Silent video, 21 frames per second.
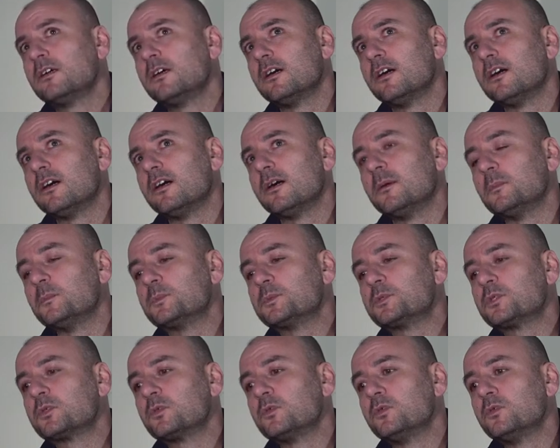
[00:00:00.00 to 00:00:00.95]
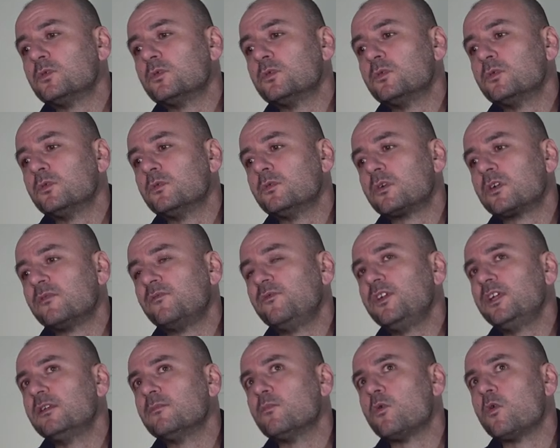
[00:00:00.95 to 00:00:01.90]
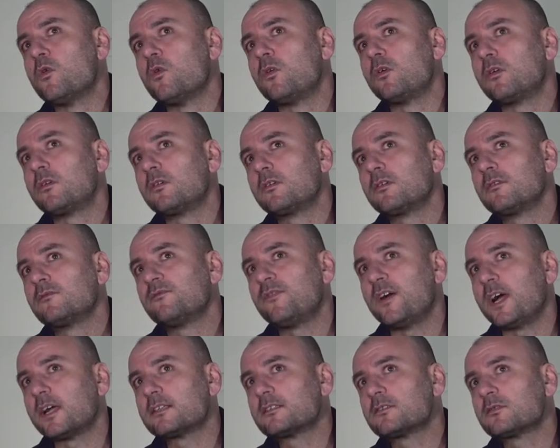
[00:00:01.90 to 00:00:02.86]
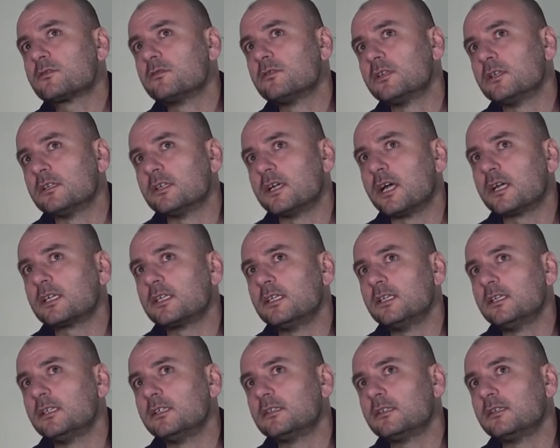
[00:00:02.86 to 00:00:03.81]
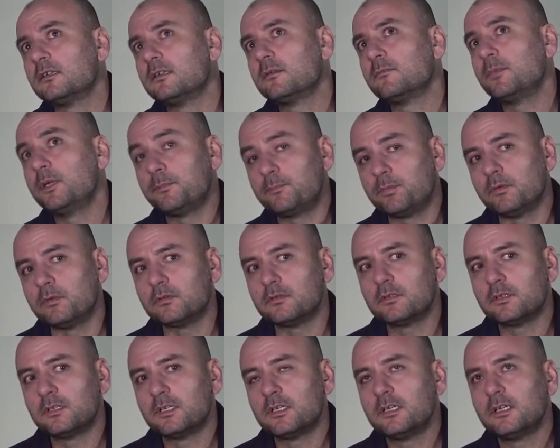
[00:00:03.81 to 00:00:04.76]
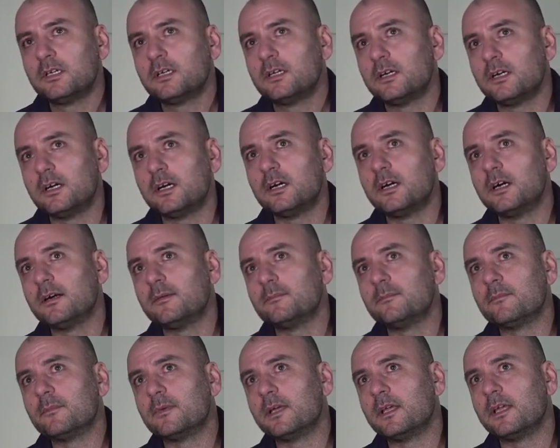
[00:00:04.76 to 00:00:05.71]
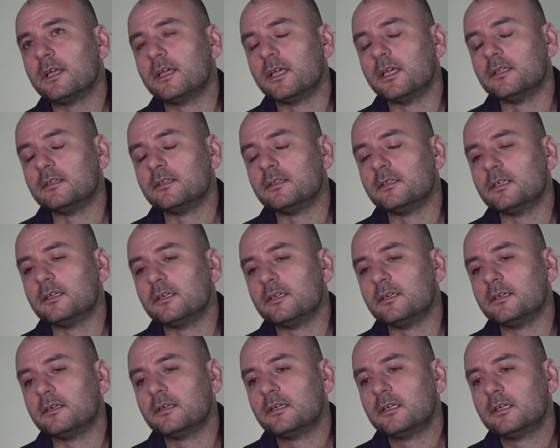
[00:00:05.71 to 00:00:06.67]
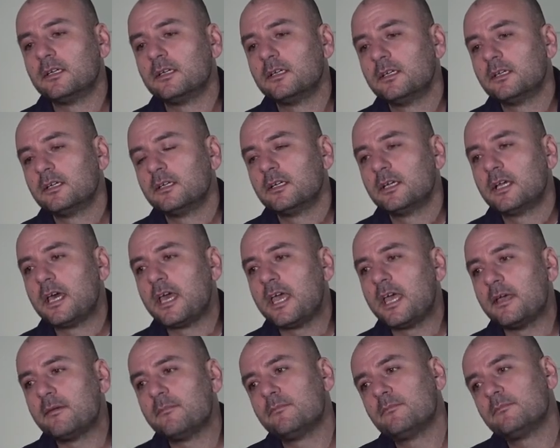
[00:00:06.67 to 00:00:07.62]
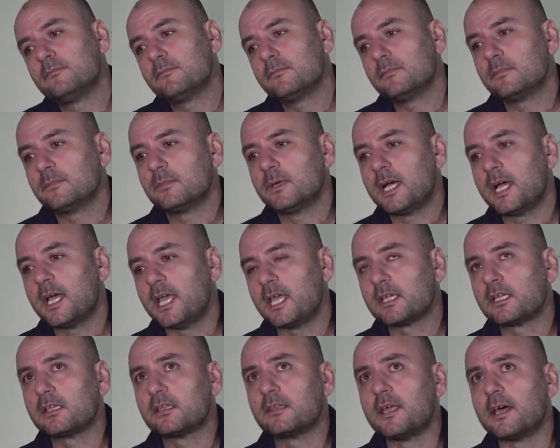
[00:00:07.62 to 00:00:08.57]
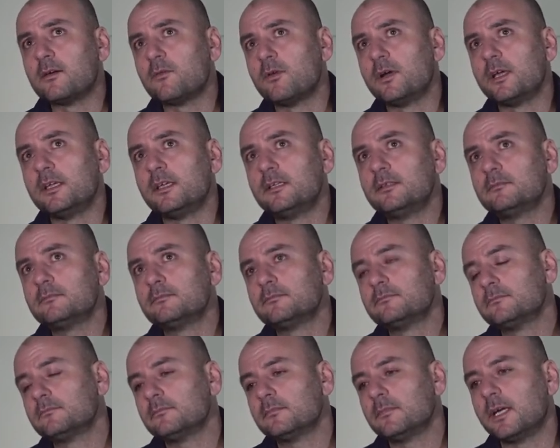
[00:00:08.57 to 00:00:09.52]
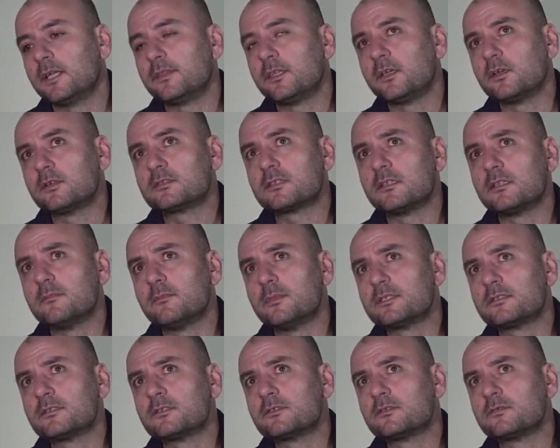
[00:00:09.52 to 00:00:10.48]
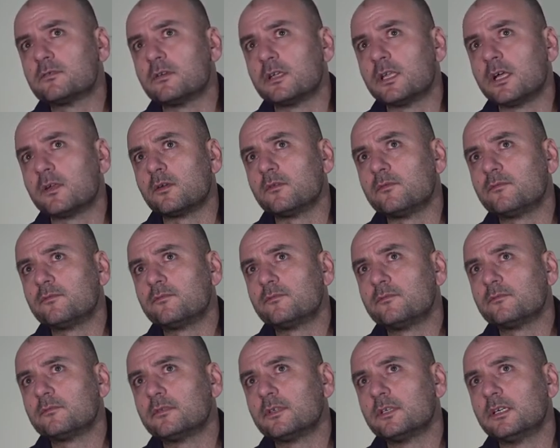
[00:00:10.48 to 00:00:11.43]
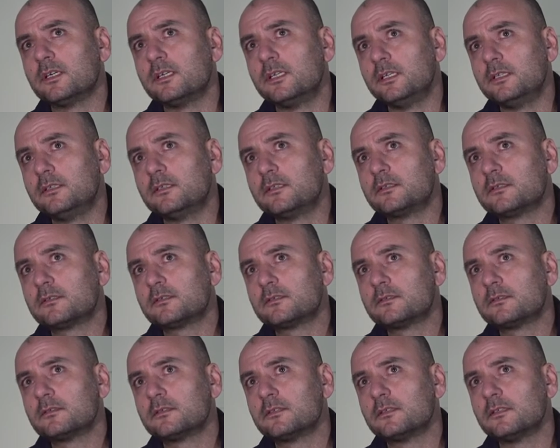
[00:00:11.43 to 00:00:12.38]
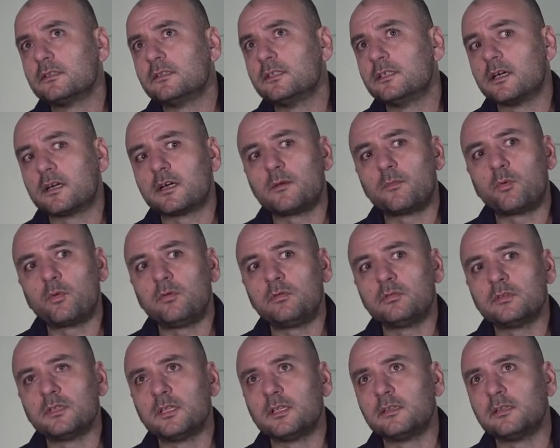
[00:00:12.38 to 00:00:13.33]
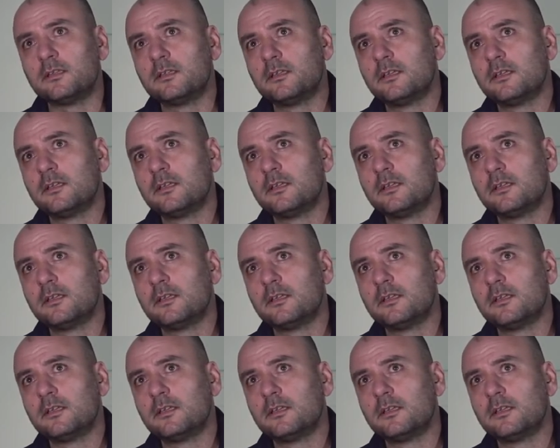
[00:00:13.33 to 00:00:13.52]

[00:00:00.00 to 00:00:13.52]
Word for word: um, to reveal more facts to the Iraqi people, um, and uh, him hanging that way, I think sent a message to a lot of uh, leaders in the Arab world that